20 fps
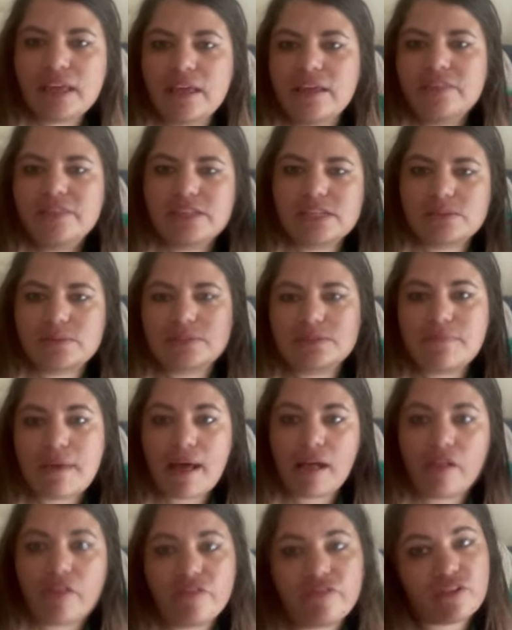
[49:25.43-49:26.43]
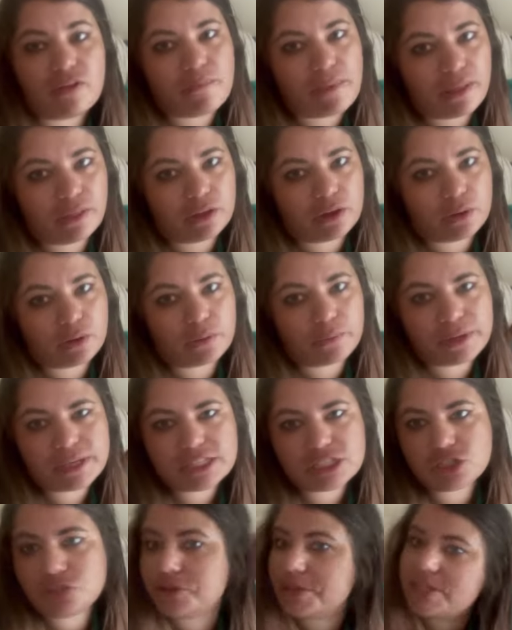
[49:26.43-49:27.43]
This was Mel from Mel Lenore
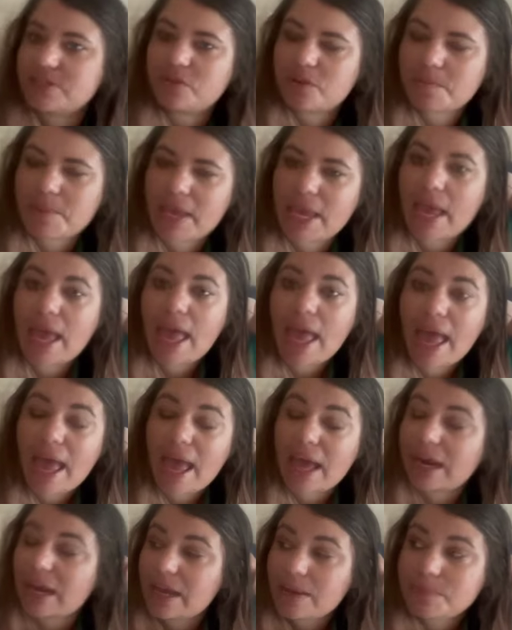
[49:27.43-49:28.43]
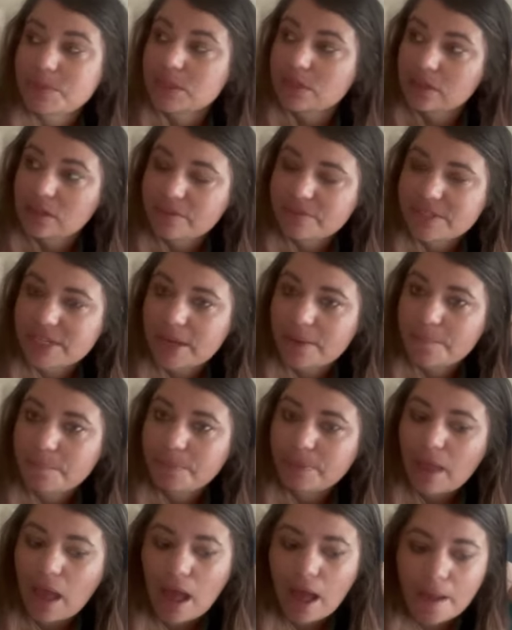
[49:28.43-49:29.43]
Reads choice for me, and I absolutely loved it.
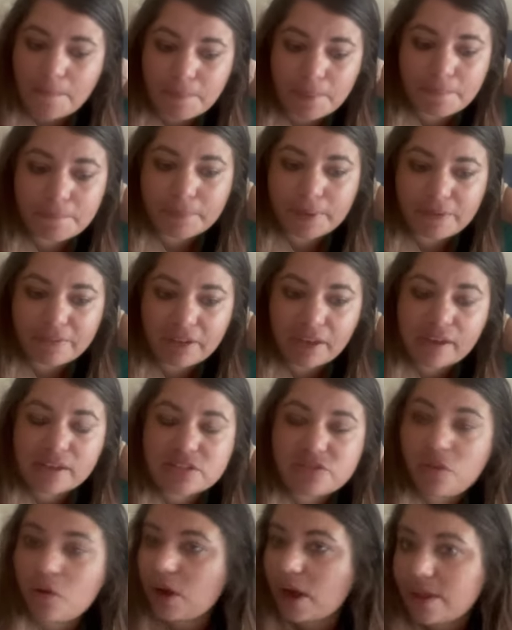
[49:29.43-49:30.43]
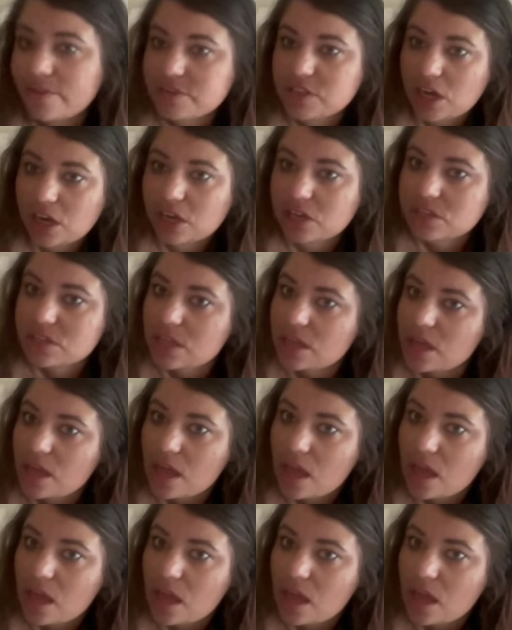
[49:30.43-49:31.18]
I'm giving it 4.5 stars.